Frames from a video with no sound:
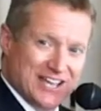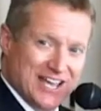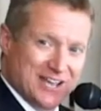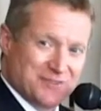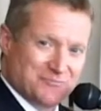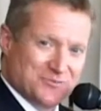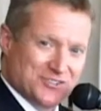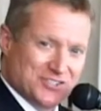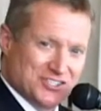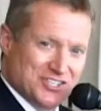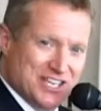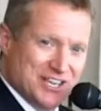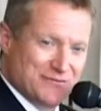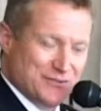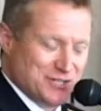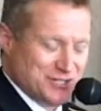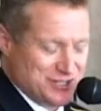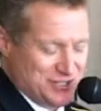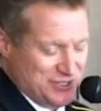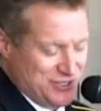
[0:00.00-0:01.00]
and was
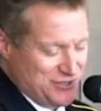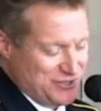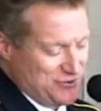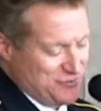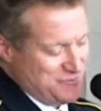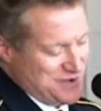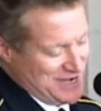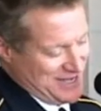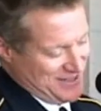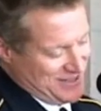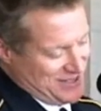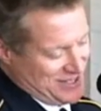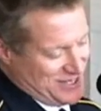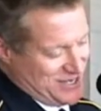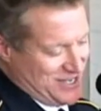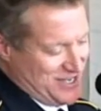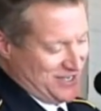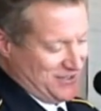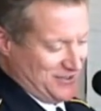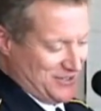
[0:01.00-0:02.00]
given to you by the
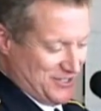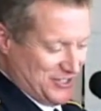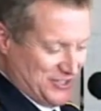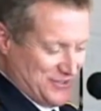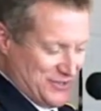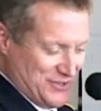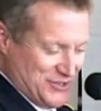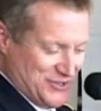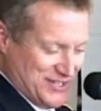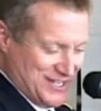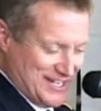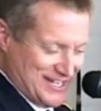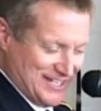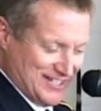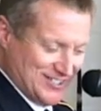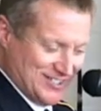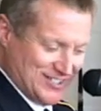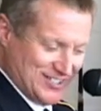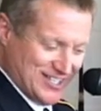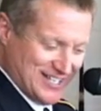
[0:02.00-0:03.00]
Congress of the
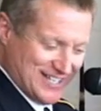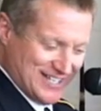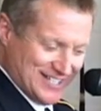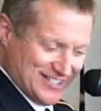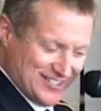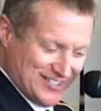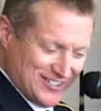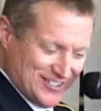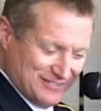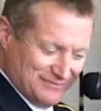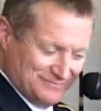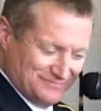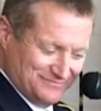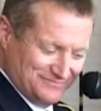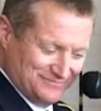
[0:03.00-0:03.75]
United States.